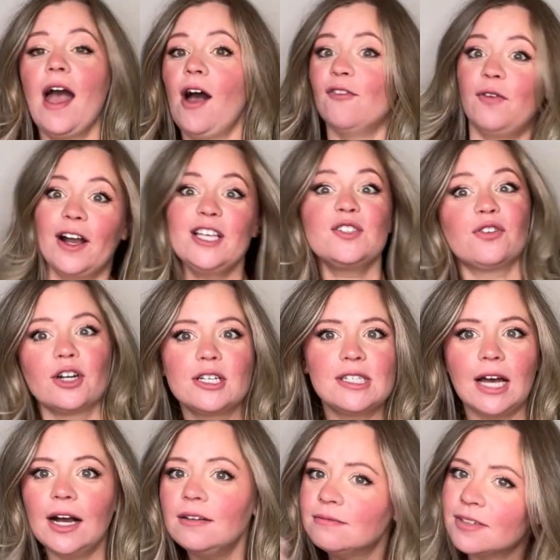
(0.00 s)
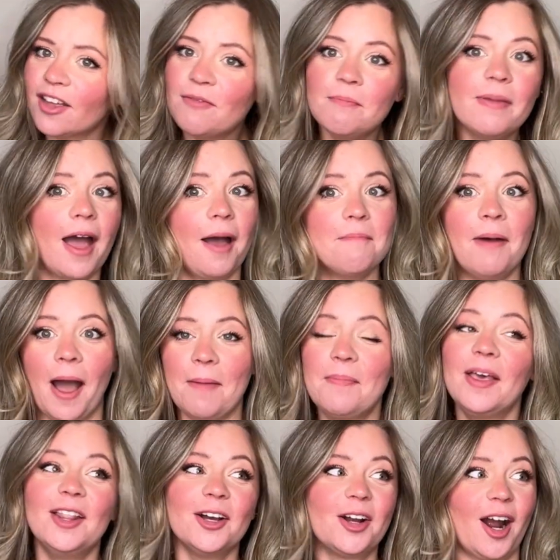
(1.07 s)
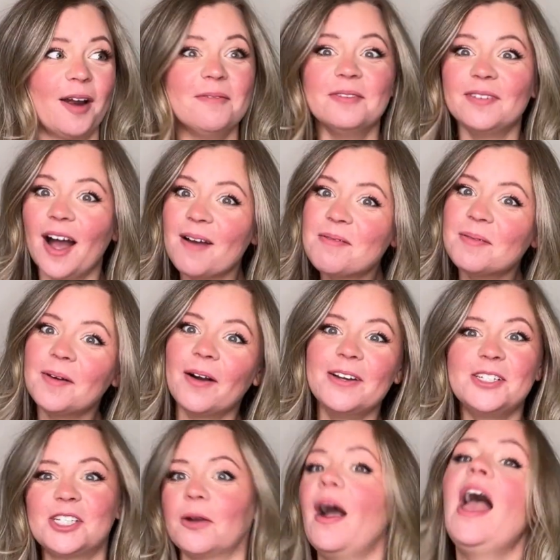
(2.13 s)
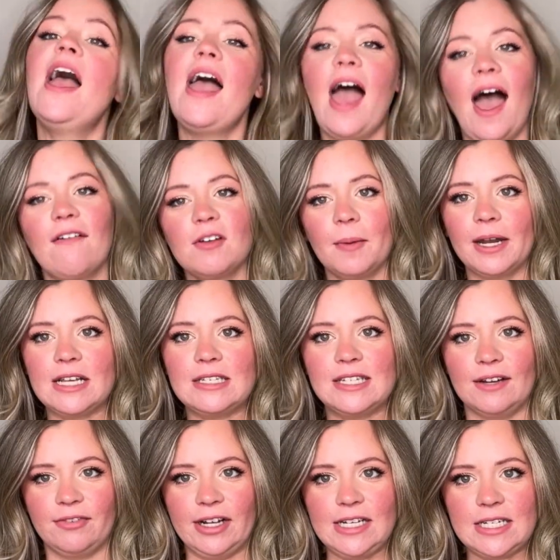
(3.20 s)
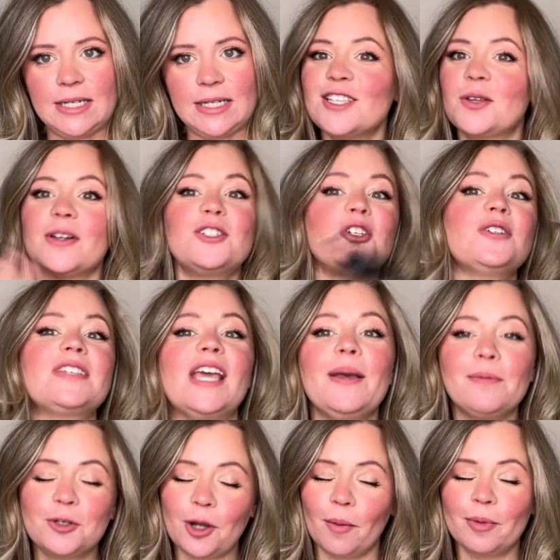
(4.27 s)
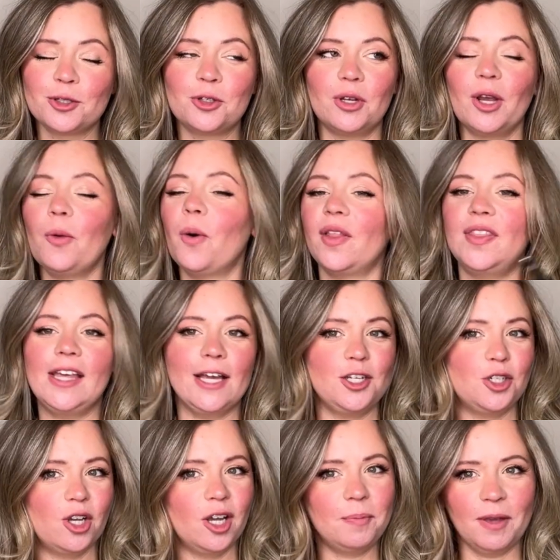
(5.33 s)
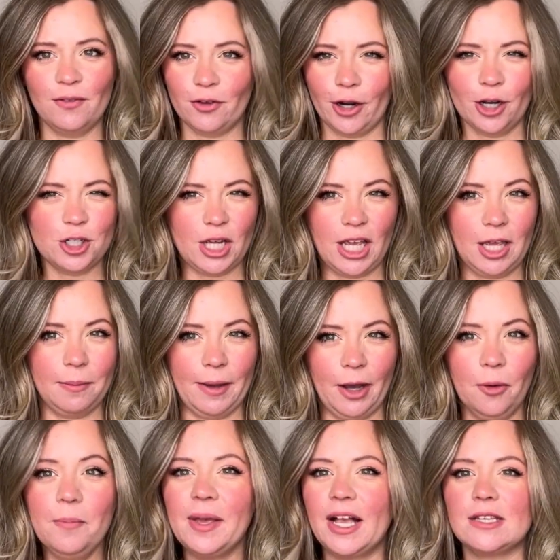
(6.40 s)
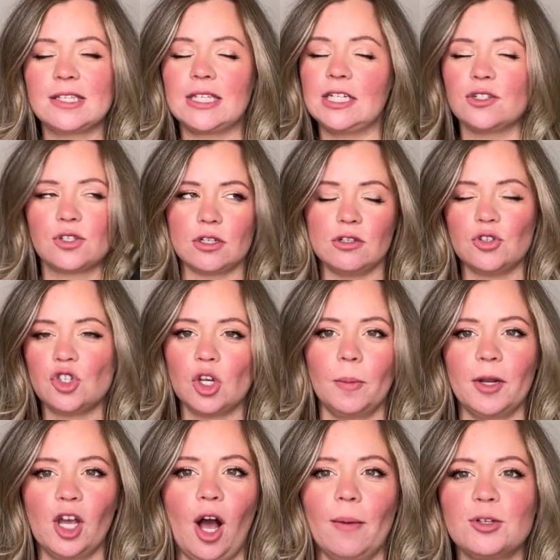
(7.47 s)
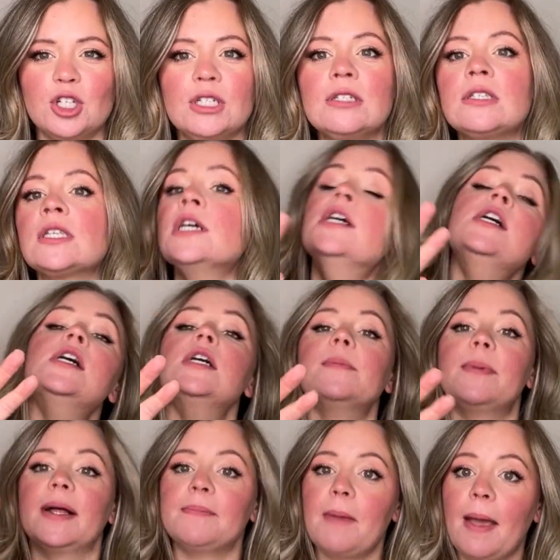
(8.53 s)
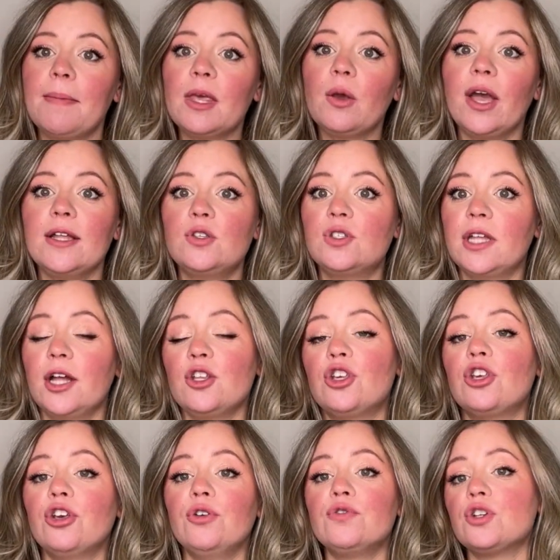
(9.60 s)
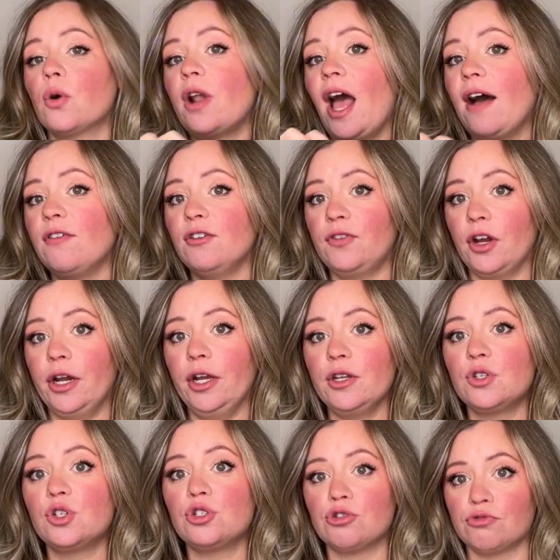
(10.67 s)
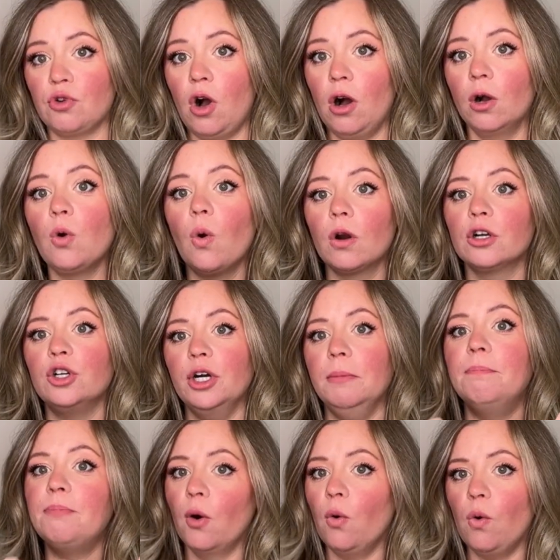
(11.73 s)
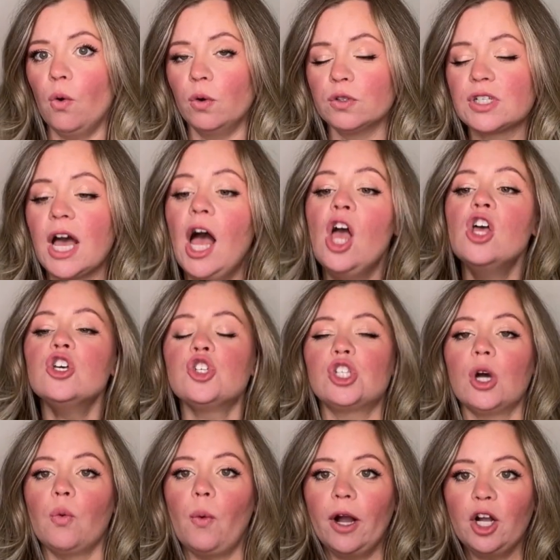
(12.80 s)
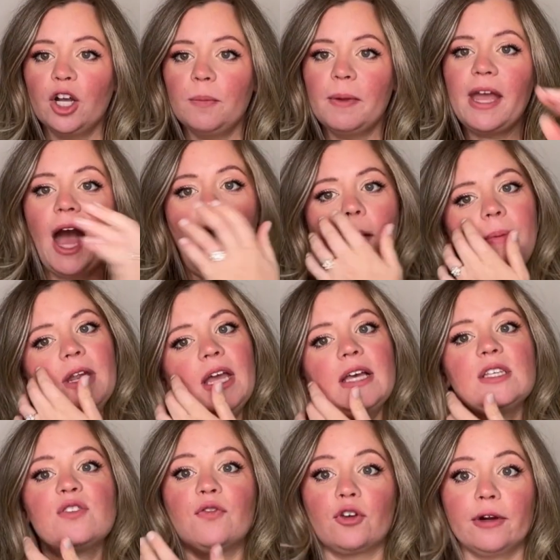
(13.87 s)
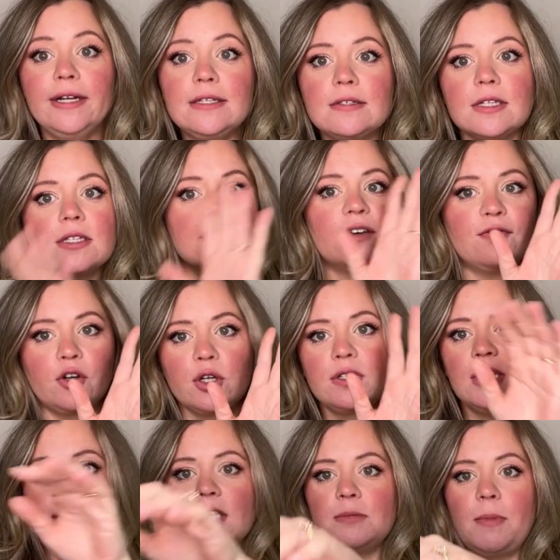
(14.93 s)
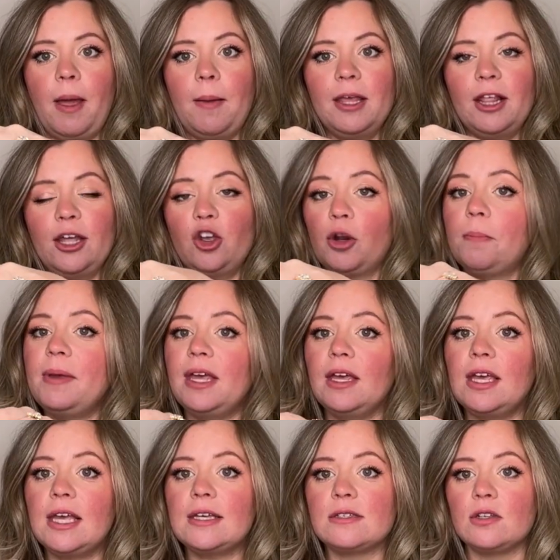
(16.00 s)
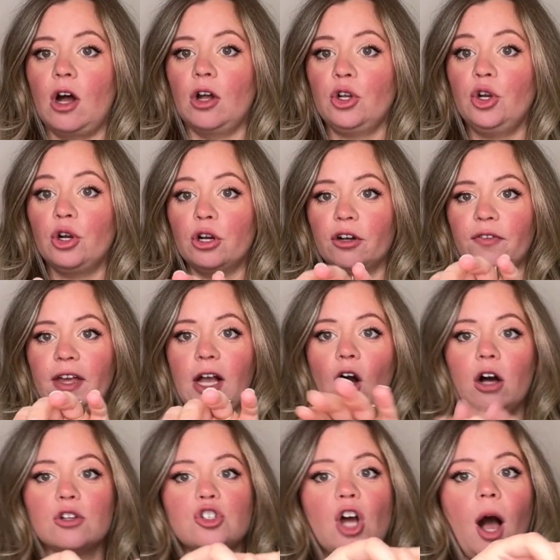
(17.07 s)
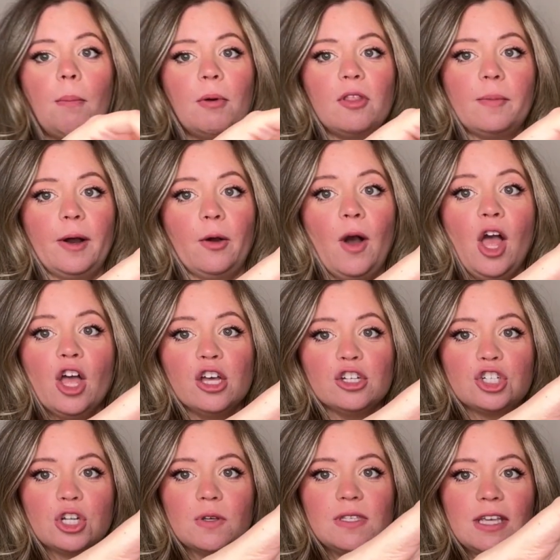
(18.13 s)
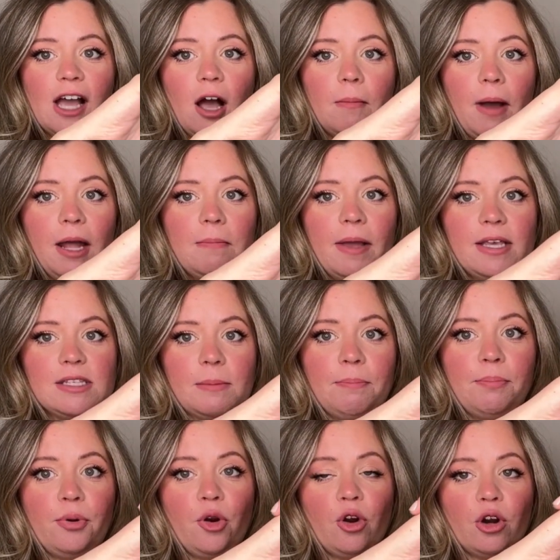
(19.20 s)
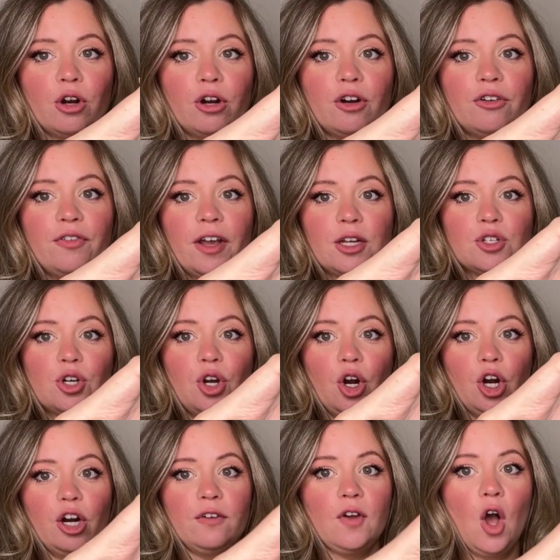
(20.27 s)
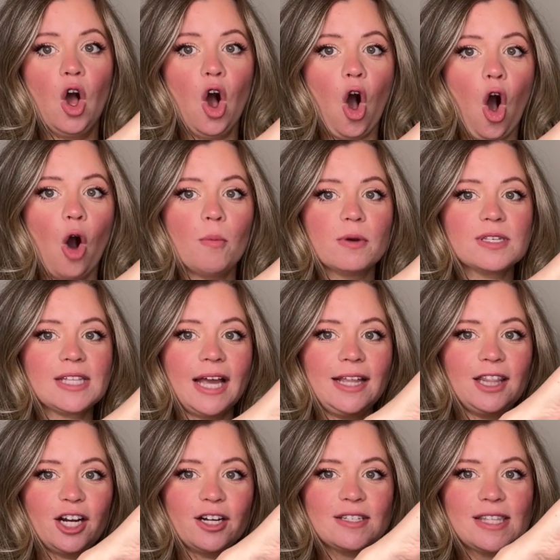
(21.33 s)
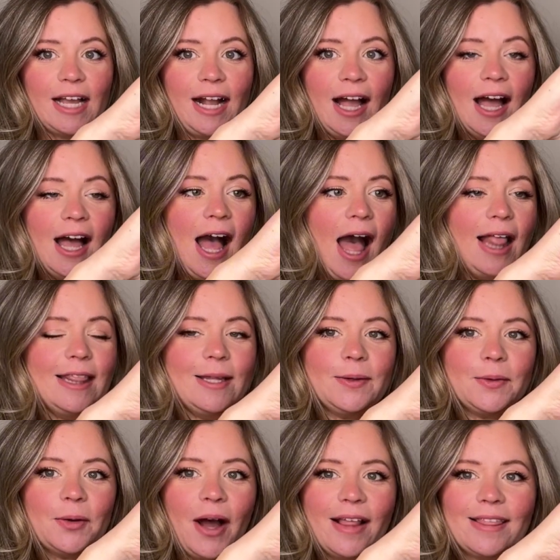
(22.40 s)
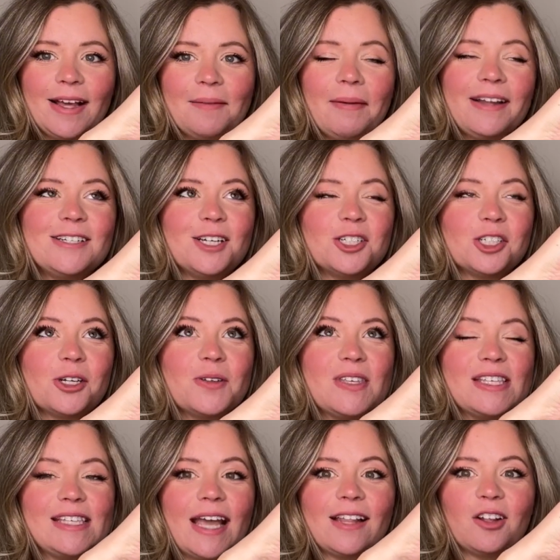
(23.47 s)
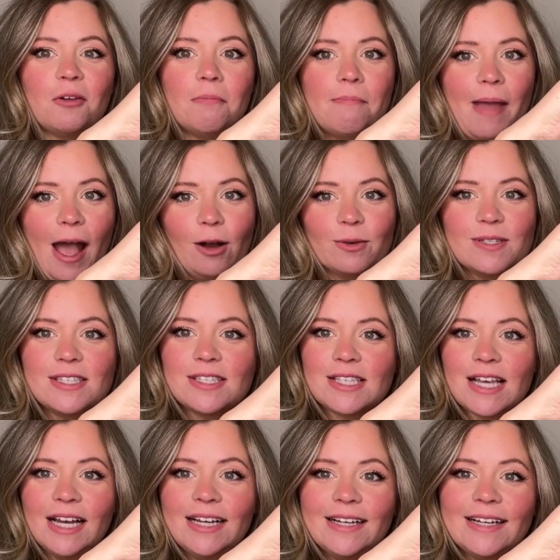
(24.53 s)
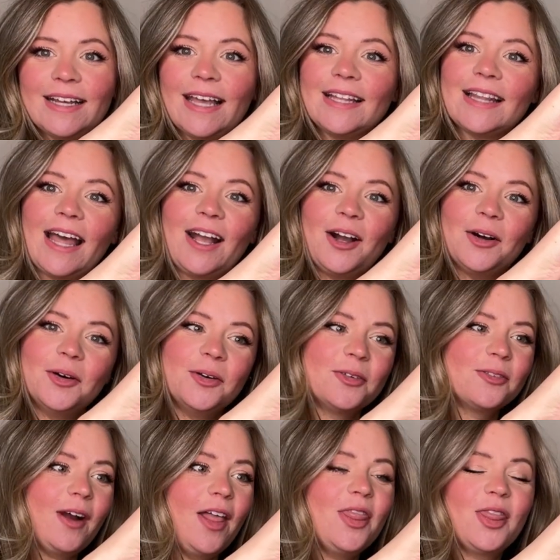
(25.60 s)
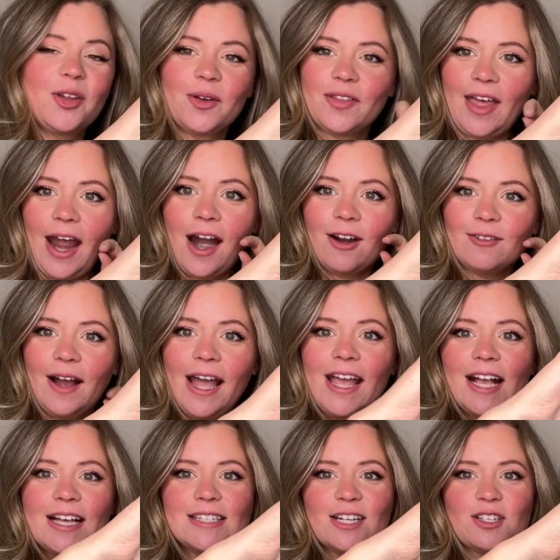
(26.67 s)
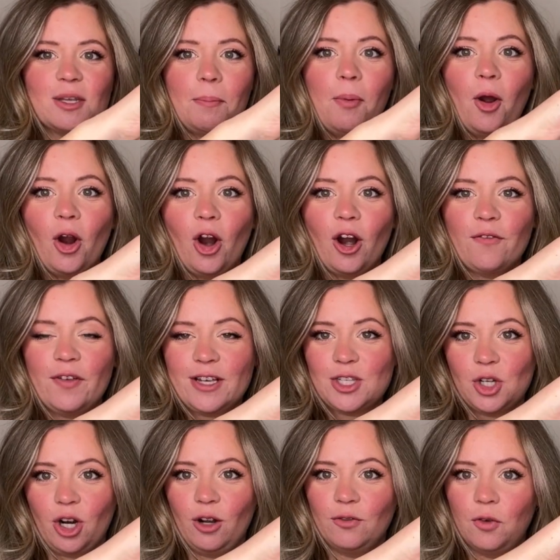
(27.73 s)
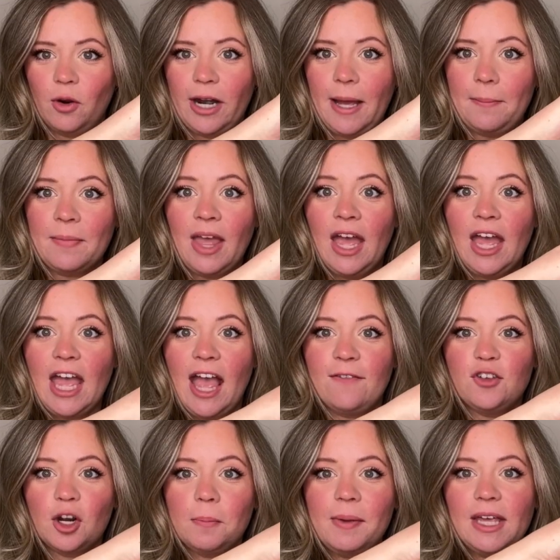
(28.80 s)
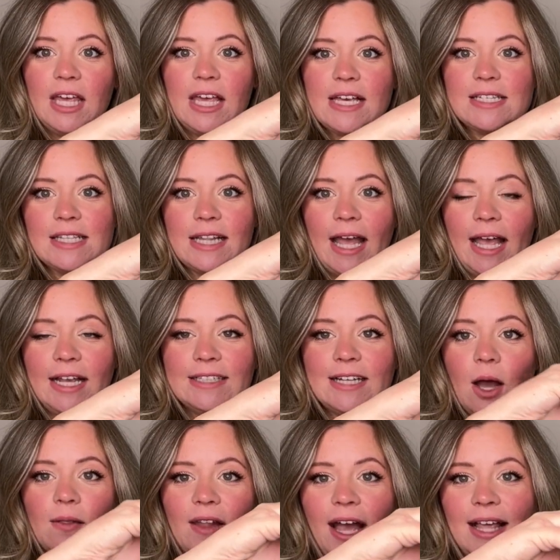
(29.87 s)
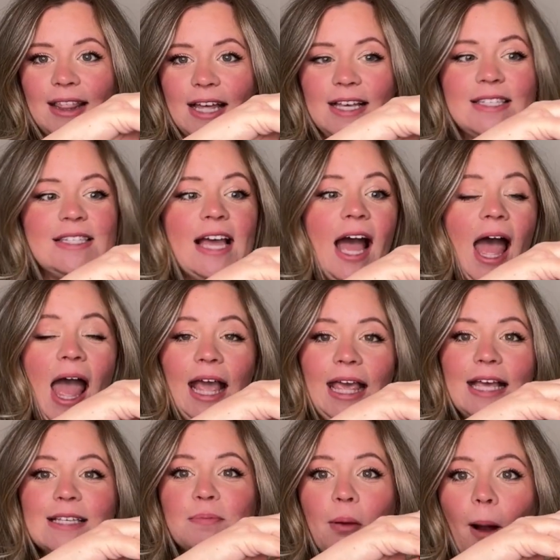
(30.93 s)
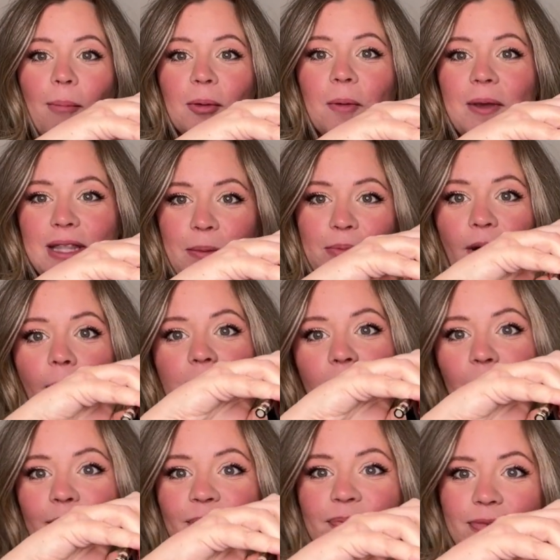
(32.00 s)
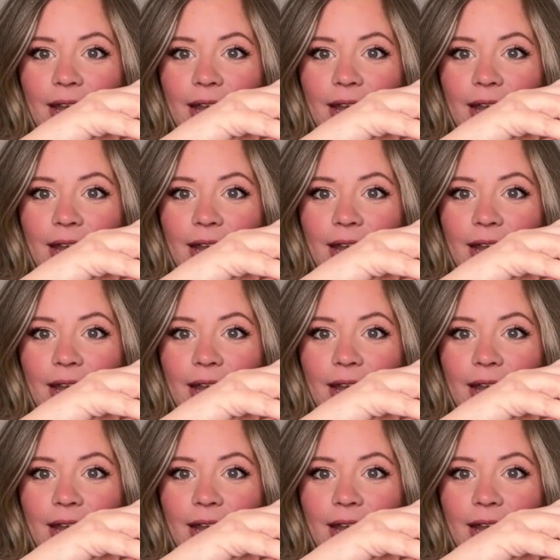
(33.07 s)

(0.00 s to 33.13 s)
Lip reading: Vice versa, it might be the carbon fiber bow issue. Everybody's different. let's just keep troubleshooting what the issue could be for a shaky bow, because there's so many options. But maybe it's that you don't have a very strong or good bow hold. So what could be happening is, for instance, the first thing is maybe that your pinky is not curving on top of the bow. Do you see how mine makes a perfect curve? Almost like there's like a little, I think my teacher used to say a little mouse can like run through there, right? Because there's a perfect circle for him. If your pinky is laying down like this, he is probably the problem.